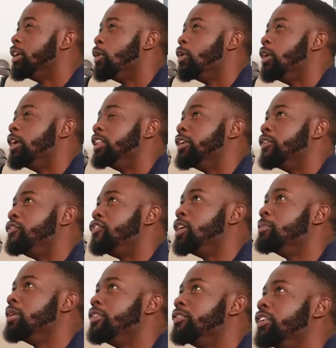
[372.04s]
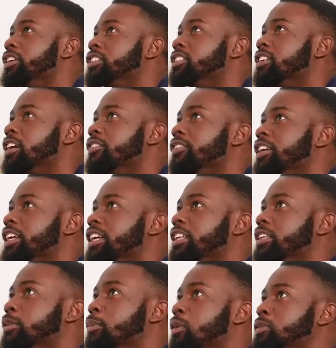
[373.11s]
of these kinds the of. The female books. version of it,
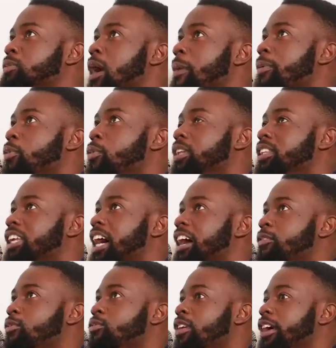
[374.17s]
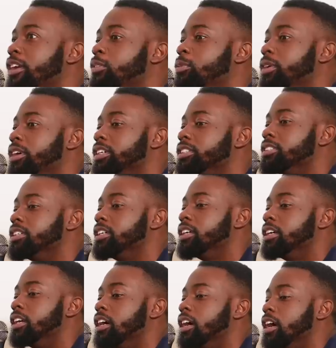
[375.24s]
the most popular one that I've read was
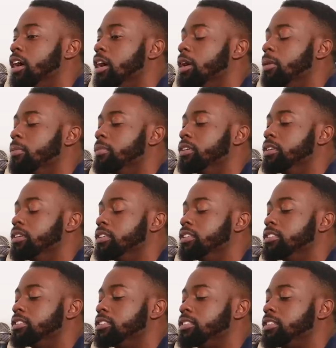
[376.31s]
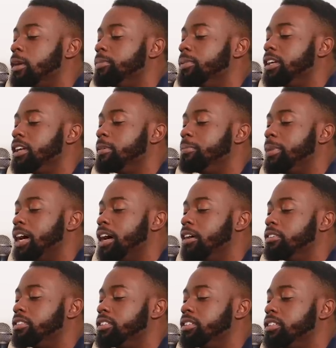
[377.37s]
um, something
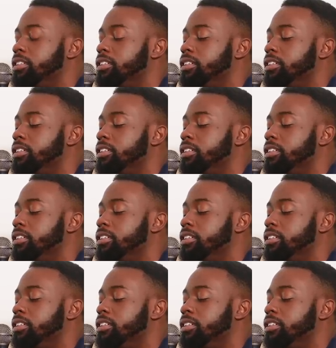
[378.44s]
about.